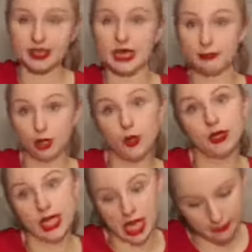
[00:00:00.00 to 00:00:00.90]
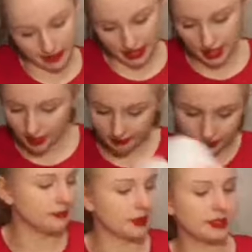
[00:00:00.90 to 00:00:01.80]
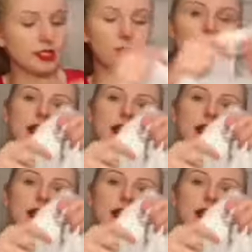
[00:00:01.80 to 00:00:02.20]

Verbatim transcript: They had blue and they had pink. So it